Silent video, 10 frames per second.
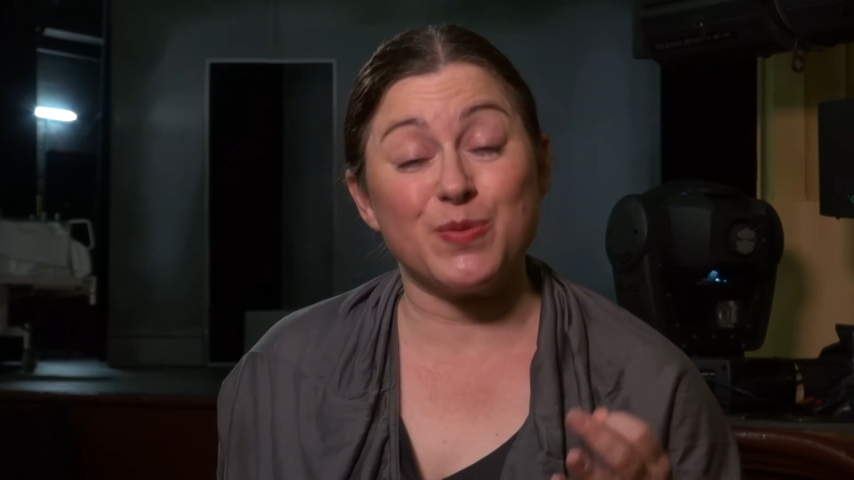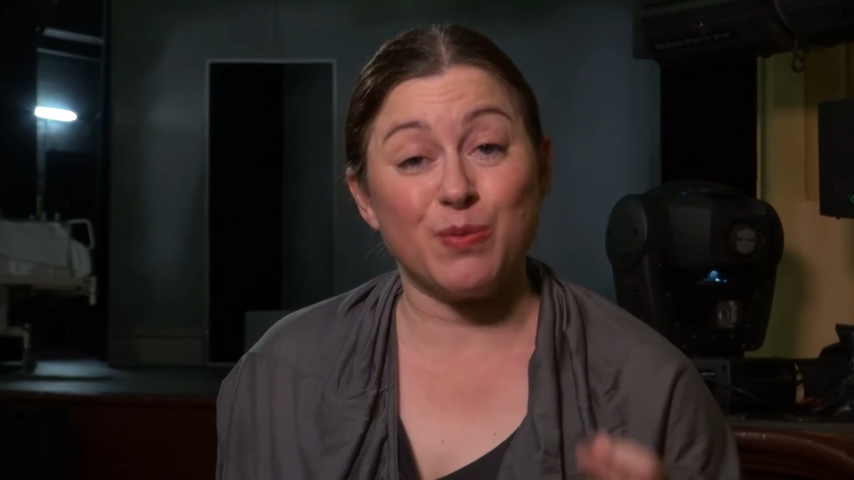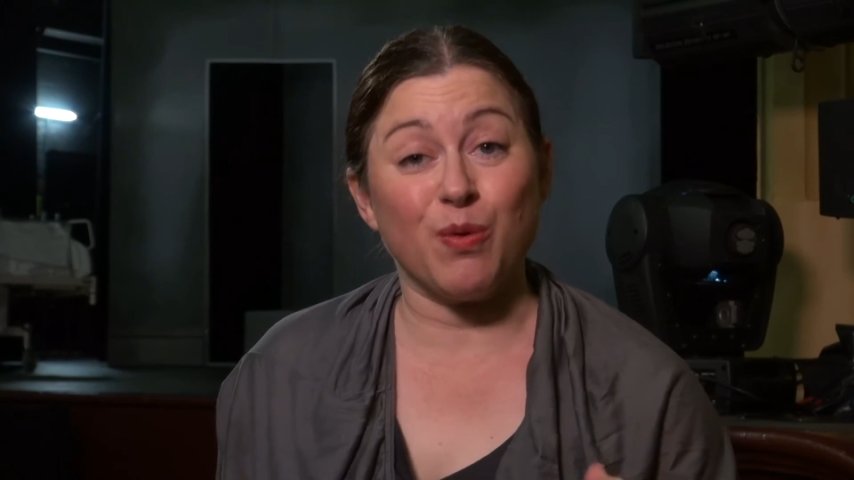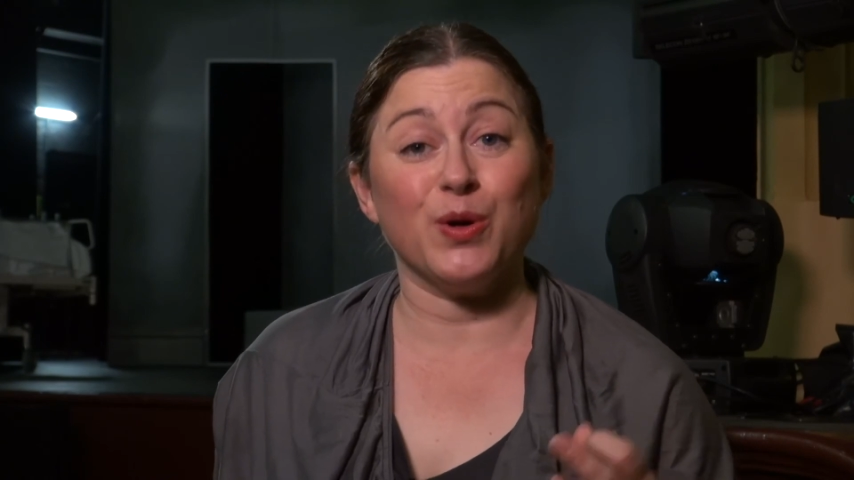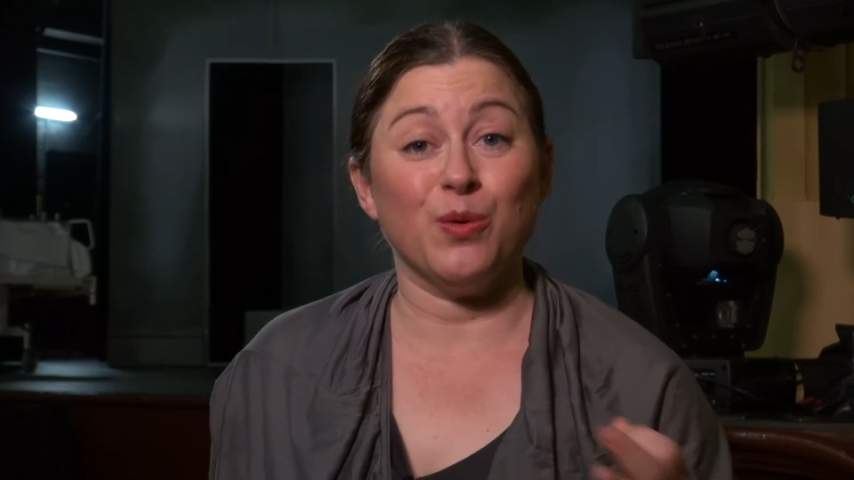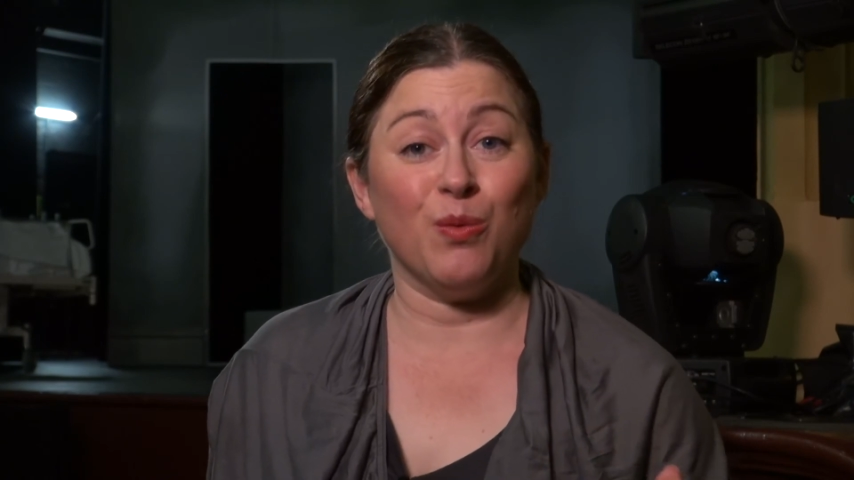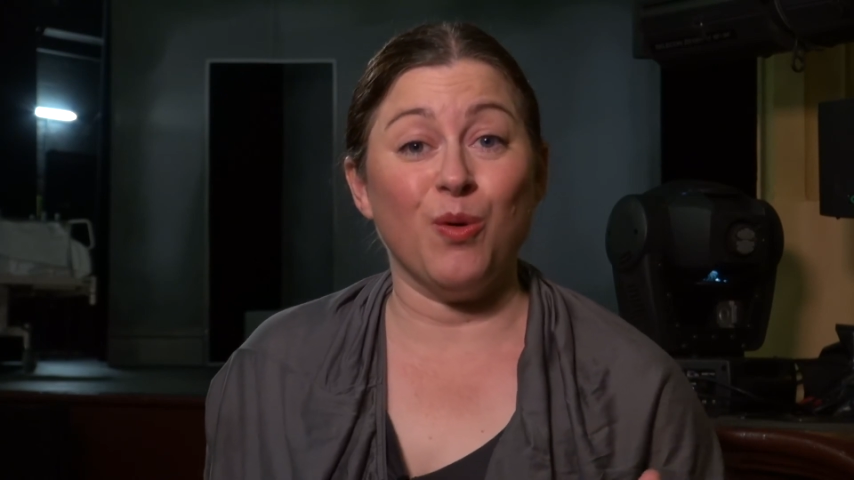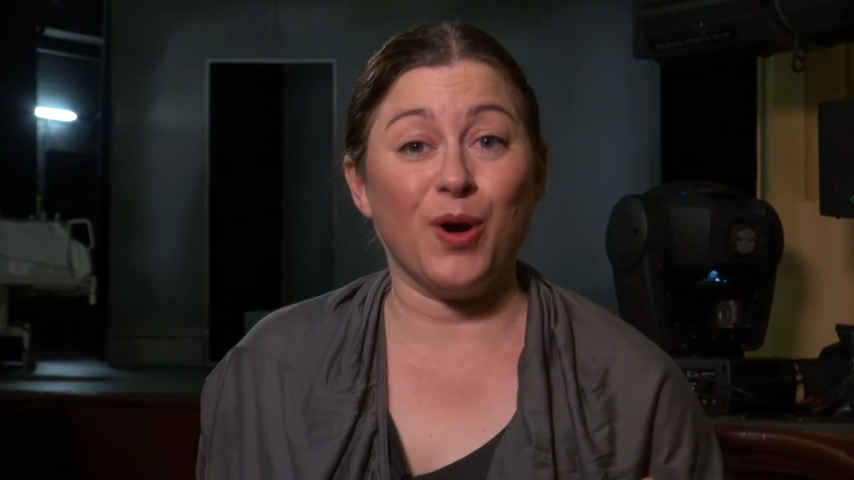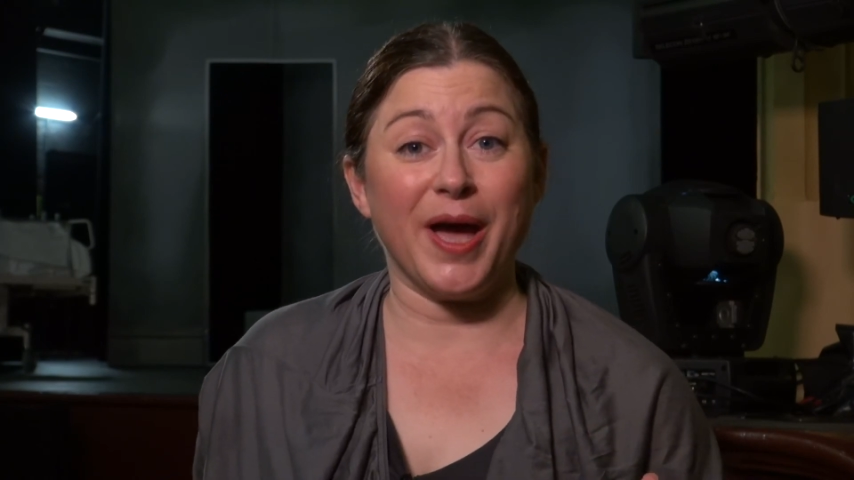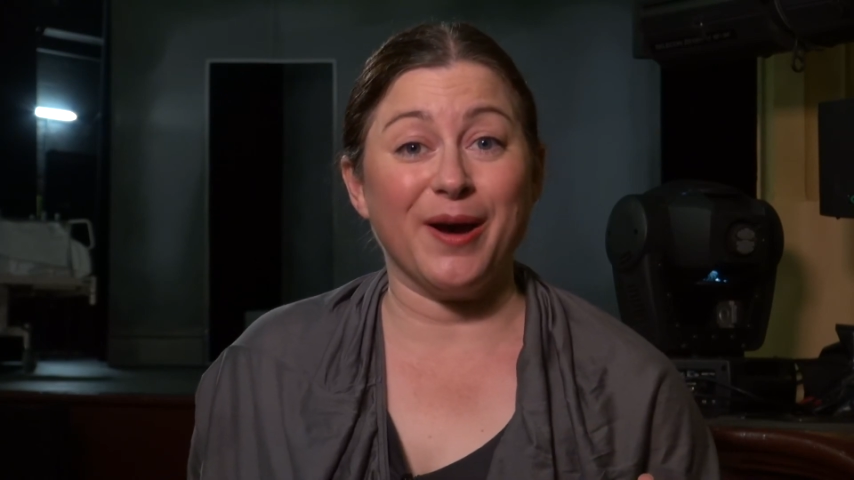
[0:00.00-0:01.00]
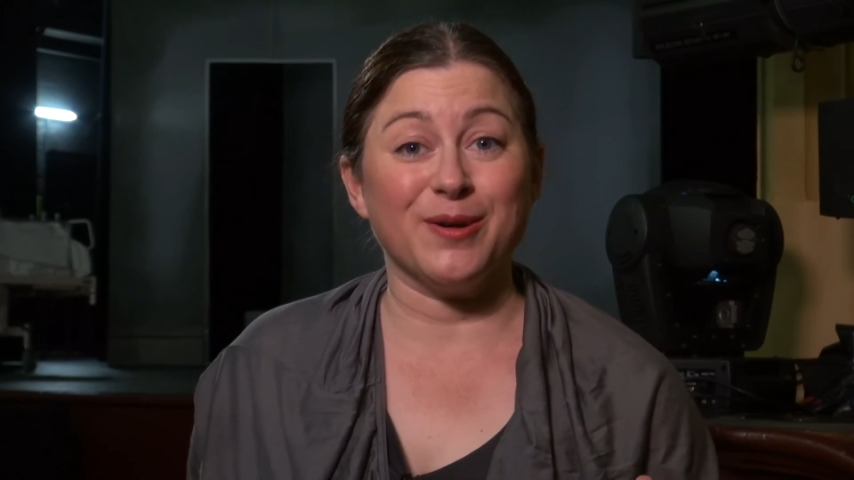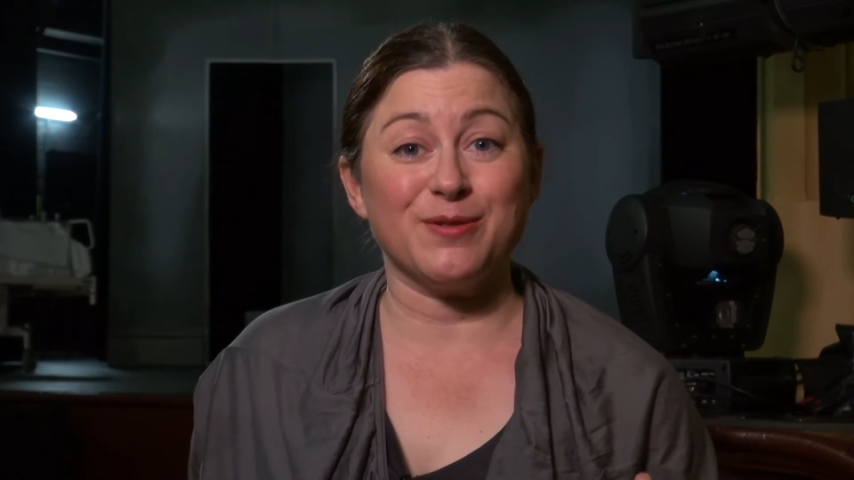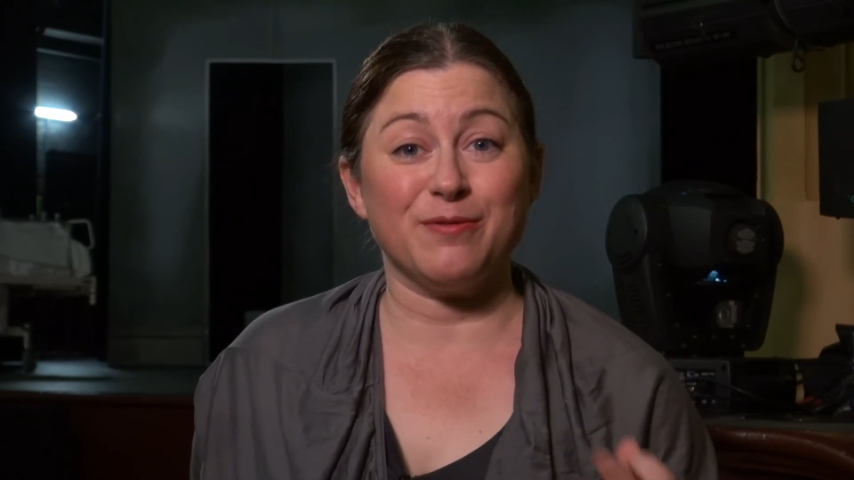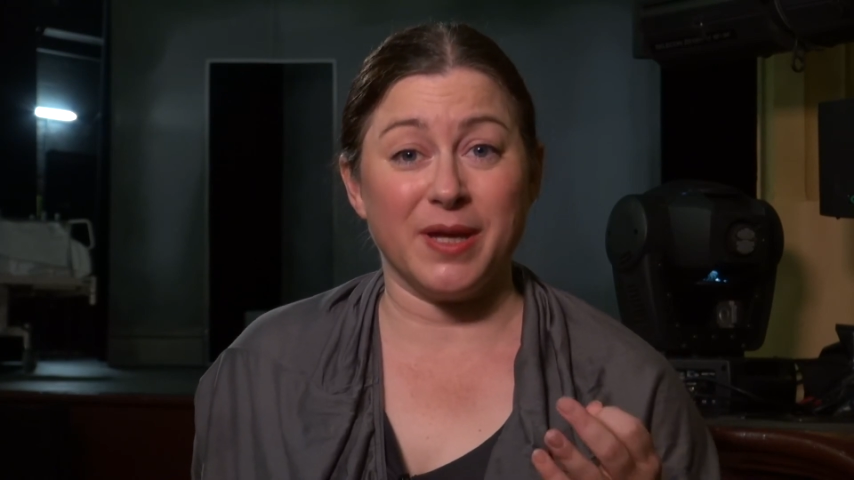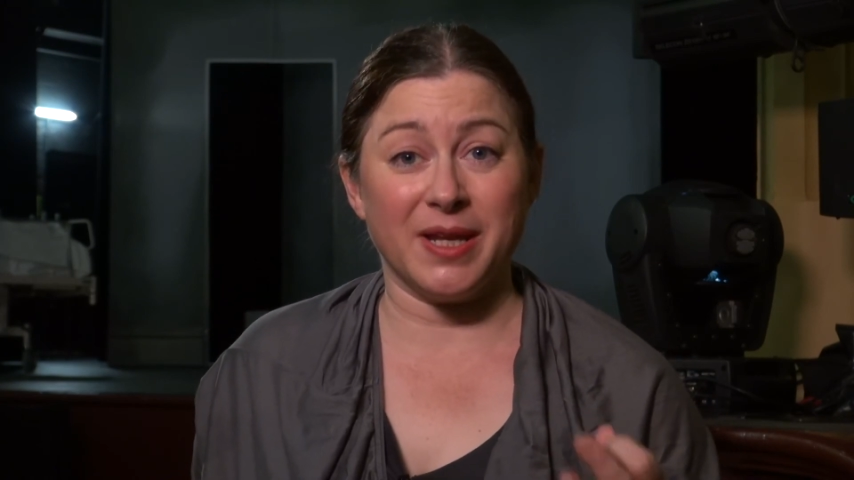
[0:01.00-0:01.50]
with what you'll walk out
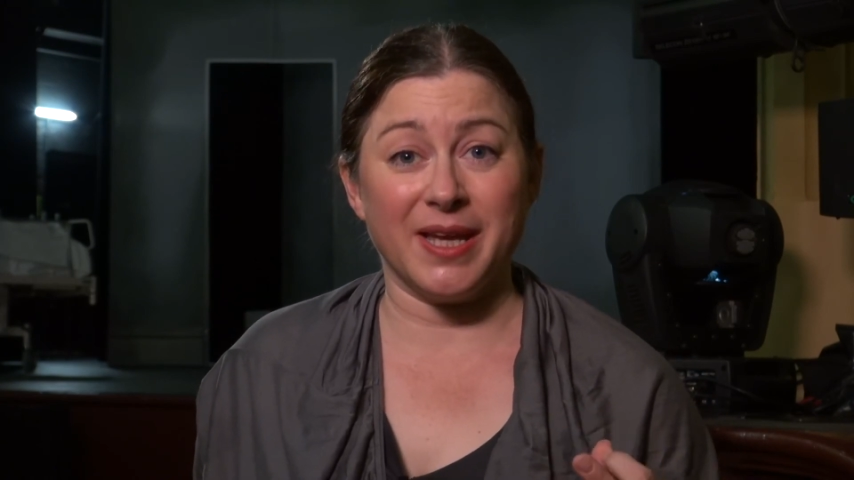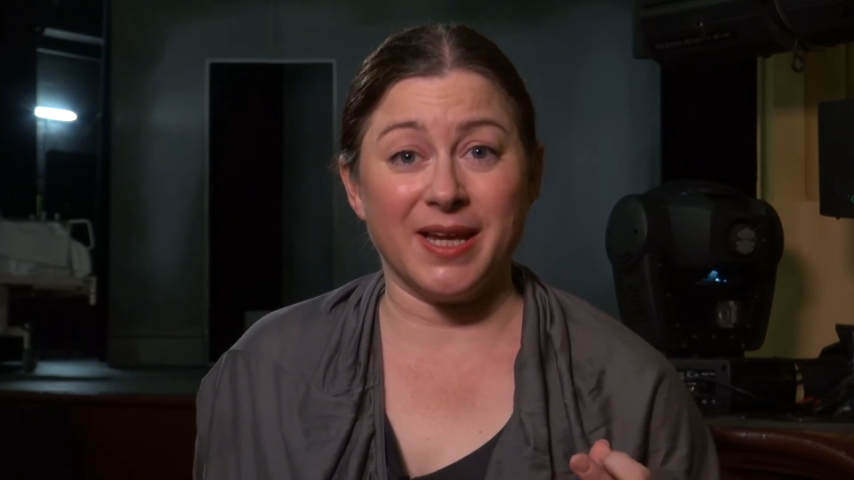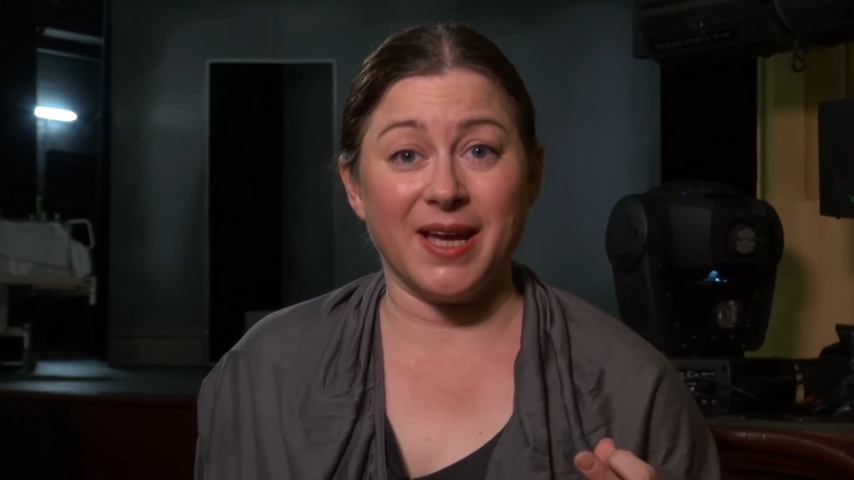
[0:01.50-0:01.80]
feeling